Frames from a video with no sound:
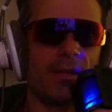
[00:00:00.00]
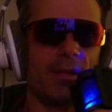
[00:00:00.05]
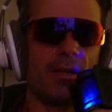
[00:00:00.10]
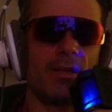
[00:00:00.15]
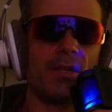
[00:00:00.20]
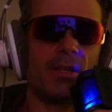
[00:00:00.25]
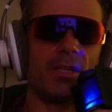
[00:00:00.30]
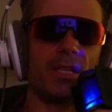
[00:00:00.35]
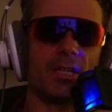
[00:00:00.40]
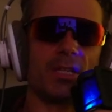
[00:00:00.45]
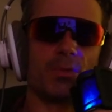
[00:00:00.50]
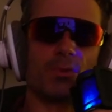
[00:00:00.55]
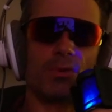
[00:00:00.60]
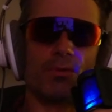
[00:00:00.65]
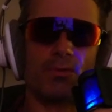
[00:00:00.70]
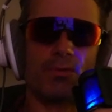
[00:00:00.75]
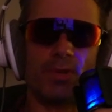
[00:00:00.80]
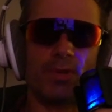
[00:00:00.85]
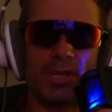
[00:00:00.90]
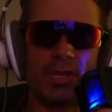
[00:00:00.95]
Things were
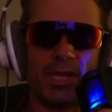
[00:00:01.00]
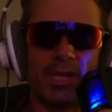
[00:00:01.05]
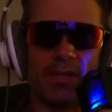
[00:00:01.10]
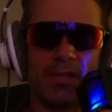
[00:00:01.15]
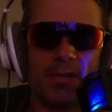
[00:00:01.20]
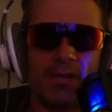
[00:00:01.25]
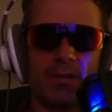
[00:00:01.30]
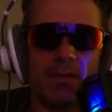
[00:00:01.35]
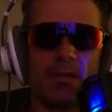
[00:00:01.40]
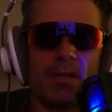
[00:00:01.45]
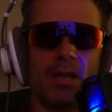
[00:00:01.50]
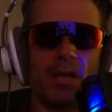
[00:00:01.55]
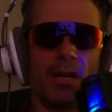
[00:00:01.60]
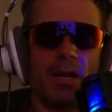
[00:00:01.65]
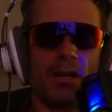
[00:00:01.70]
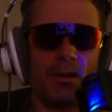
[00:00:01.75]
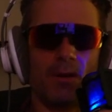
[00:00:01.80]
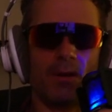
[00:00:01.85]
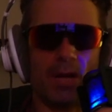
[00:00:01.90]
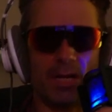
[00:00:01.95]
really getting
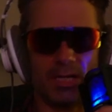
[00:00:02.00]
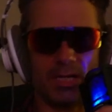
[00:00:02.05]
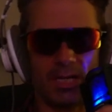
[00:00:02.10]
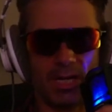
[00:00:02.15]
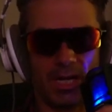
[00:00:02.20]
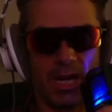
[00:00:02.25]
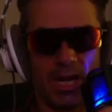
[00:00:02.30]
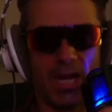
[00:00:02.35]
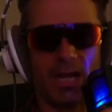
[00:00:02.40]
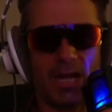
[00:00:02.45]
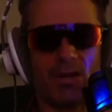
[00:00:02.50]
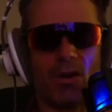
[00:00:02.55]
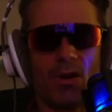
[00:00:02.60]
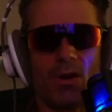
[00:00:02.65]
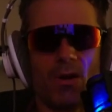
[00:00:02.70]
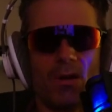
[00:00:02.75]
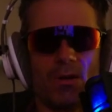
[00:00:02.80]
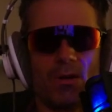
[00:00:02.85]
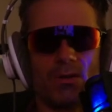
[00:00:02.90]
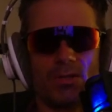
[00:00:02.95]
crazy and
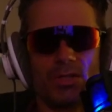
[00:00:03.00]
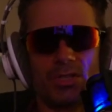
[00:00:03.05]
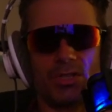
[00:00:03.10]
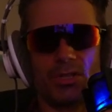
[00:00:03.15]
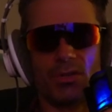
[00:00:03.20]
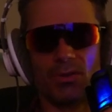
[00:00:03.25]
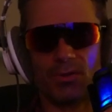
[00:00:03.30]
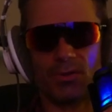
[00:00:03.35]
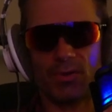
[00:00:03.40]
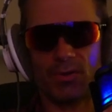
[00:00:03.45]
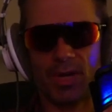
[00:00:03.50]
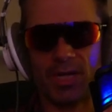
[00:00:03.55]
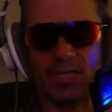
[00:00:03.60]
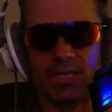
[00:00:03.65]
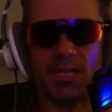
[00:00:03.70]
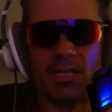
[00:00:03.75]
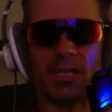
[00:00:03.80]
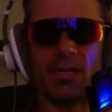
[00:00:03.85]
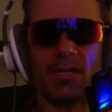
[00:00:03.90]
are still crazy.